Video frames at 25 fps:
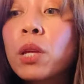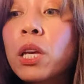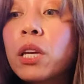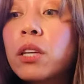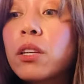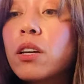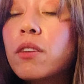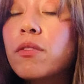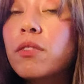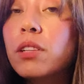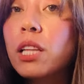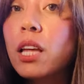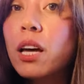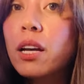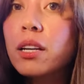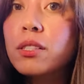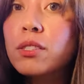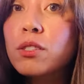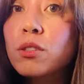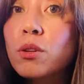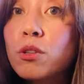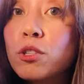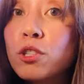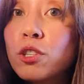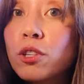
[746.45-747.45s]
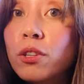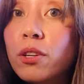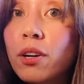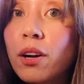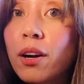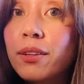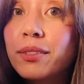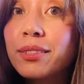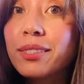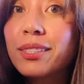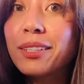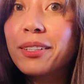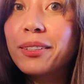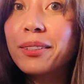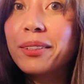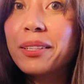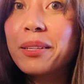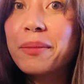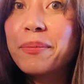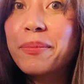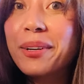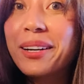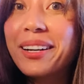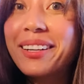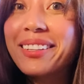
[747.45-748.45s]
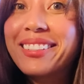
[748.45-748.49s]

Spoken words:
You have a lot of social cards here, Libra,